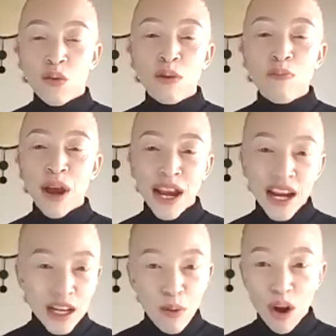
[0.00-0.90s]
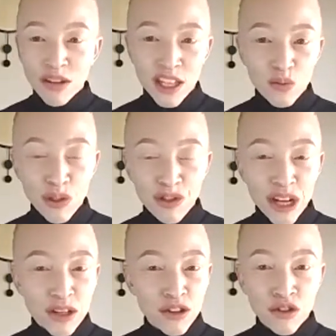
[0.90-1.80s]
We paid boxers what they
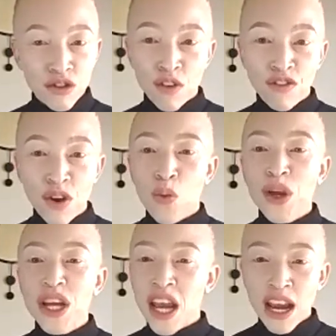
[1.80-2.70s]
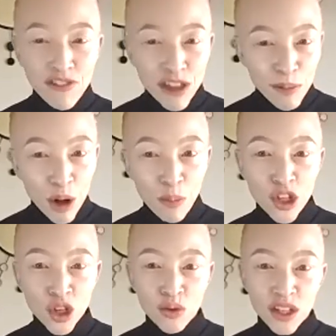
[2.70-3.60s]
deserve. We gave them an
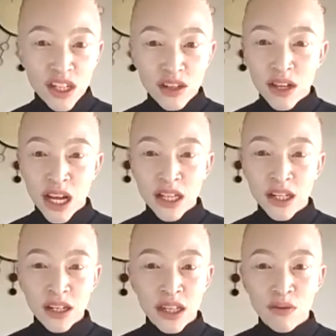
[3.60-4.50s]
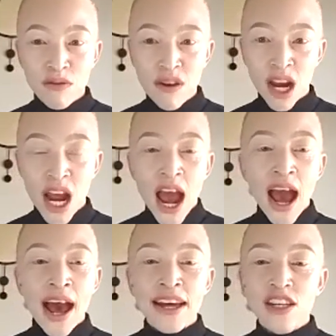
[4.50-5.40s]
opportunity to get into the ring,
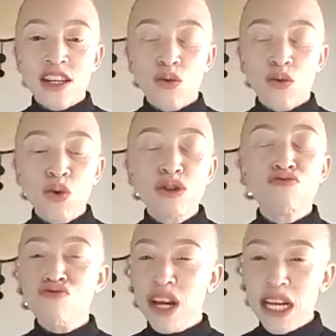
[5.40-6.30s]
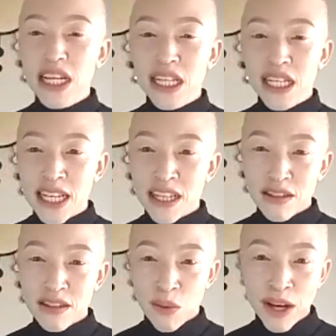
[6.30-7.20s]
and we really did it
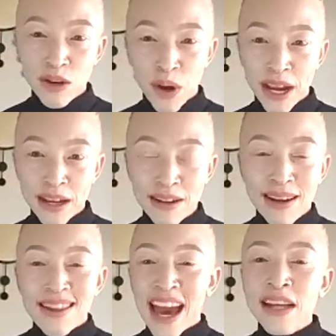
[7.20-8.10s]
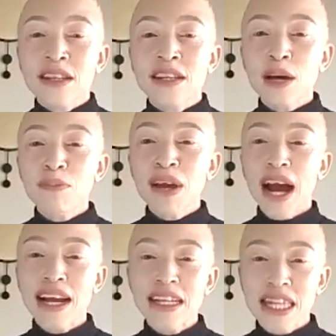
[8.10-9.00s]
the right way. The idea
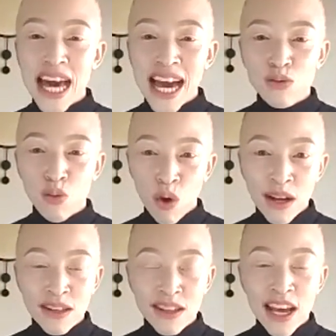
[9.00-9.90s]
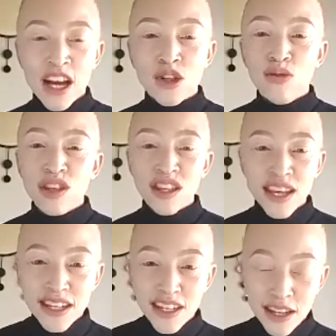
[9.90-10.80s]
behind that was to
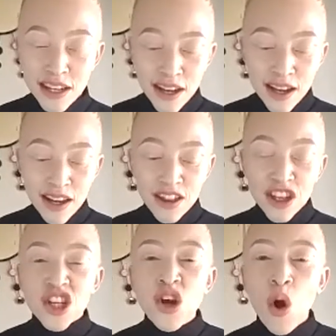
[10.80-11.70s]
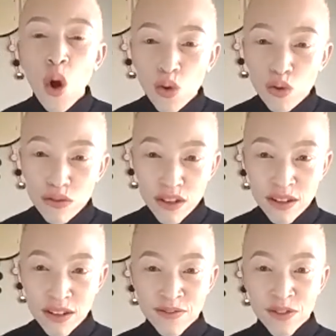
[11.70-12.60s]
set the tone
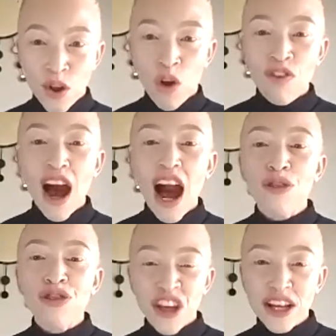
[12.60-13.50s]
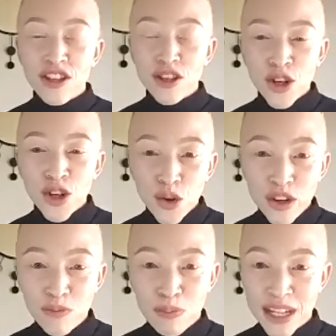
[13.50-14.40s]
of how things should
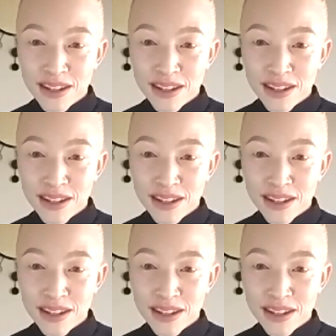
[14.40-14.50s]
be.